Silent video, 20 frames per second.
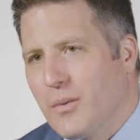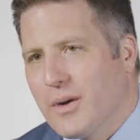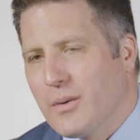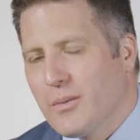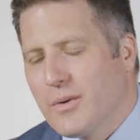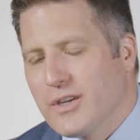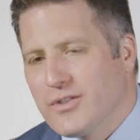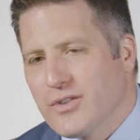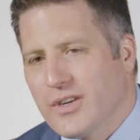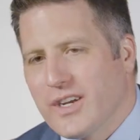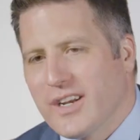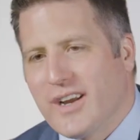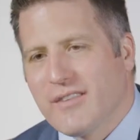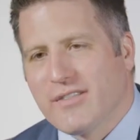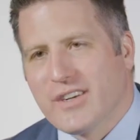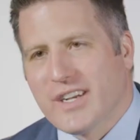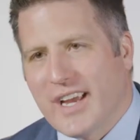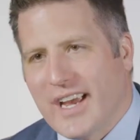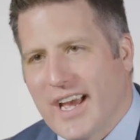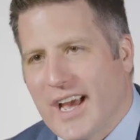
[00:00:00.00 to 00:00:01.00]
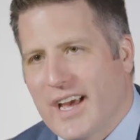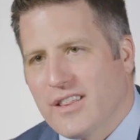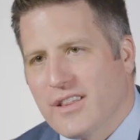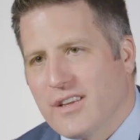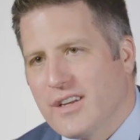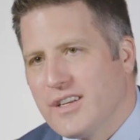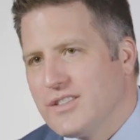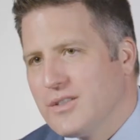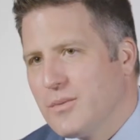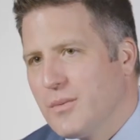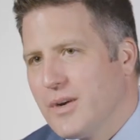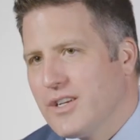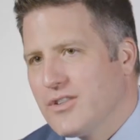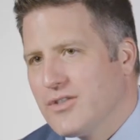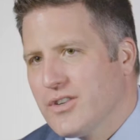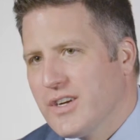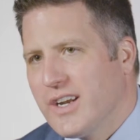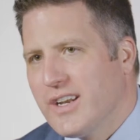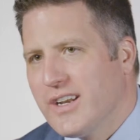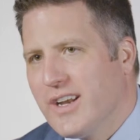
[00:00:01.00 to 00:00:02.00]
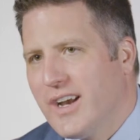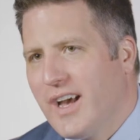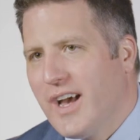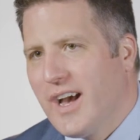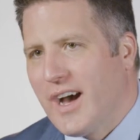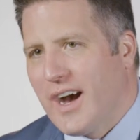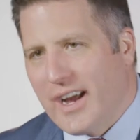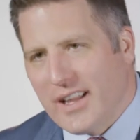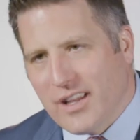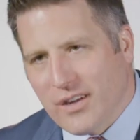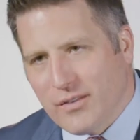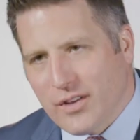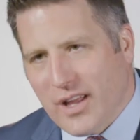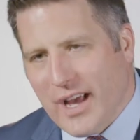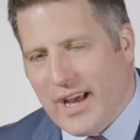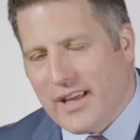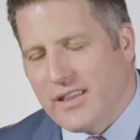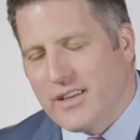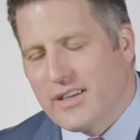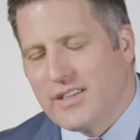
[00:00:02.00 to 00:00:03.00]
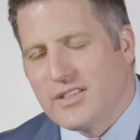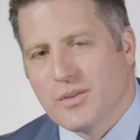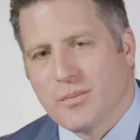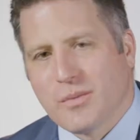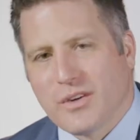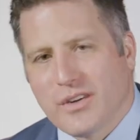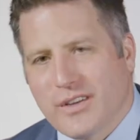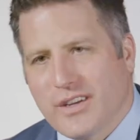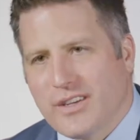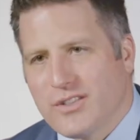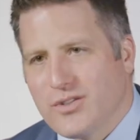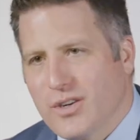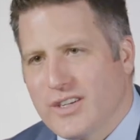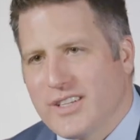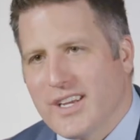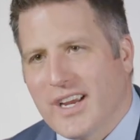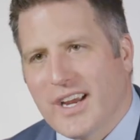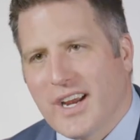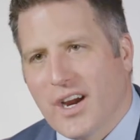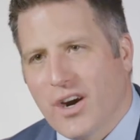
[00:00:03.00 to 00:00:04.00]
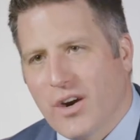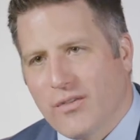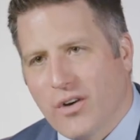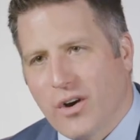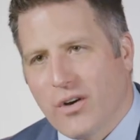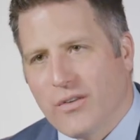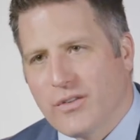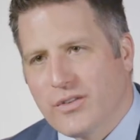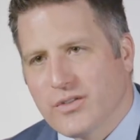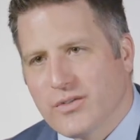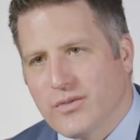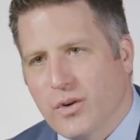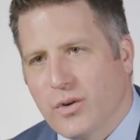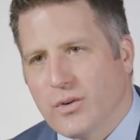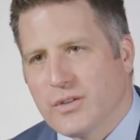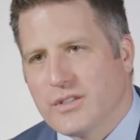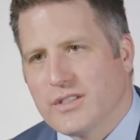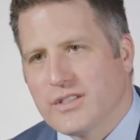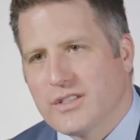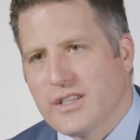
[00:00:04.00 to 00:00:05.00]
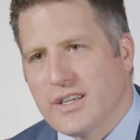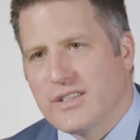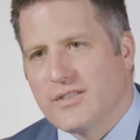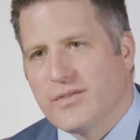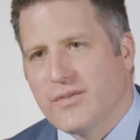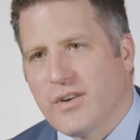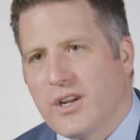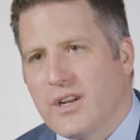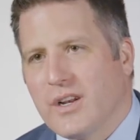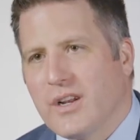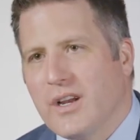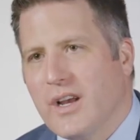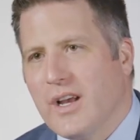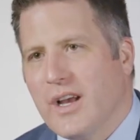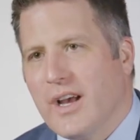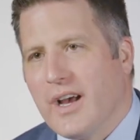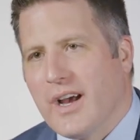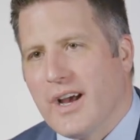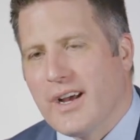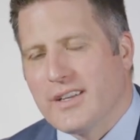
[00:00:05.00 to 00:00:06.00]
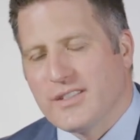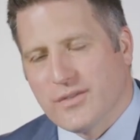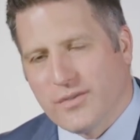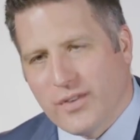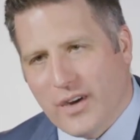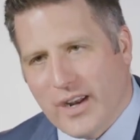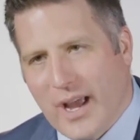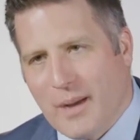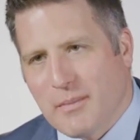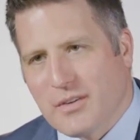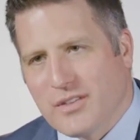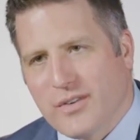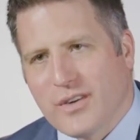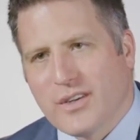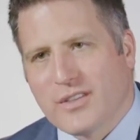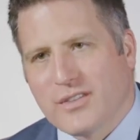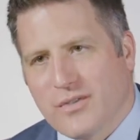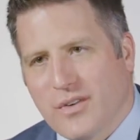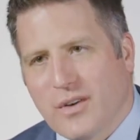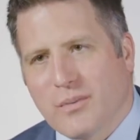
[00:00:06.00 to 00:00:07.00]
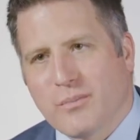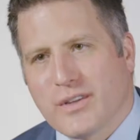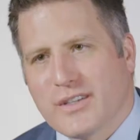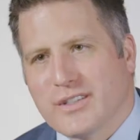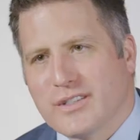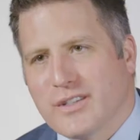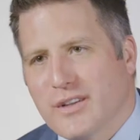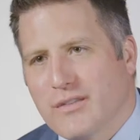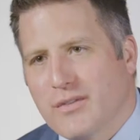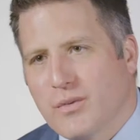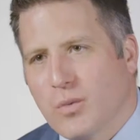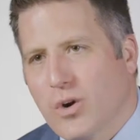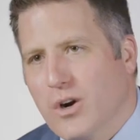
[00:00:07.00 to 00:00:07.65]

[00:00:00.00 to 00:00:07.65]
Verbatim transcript: we, we treat everyday athletes and we treat high level athletes and really enjoy taking care of all of those folks. It's, it's fun. Uh, it's a fun atmosphere. It's a fun place to live and